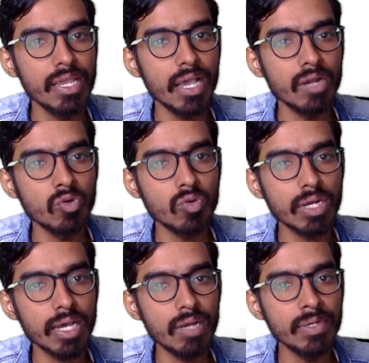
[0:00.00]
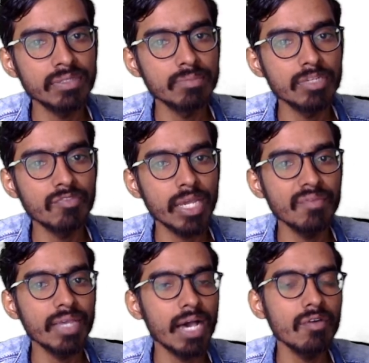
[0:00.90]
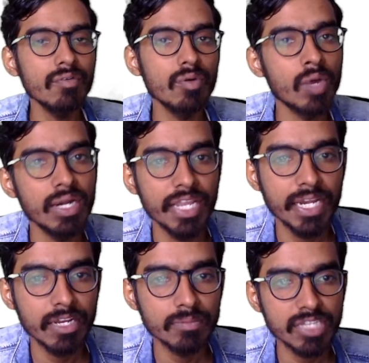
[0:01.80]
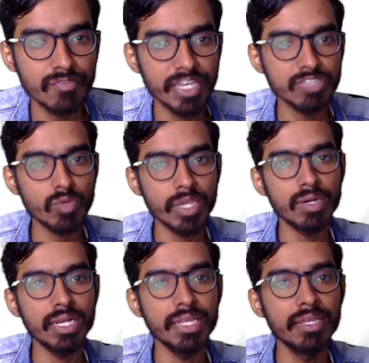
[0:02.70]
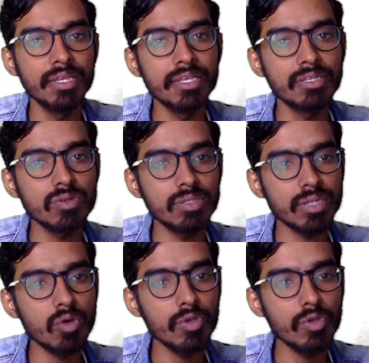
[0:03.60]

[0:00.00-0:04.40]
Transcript: and overall when we simplify, we have only in terms of xy only. Now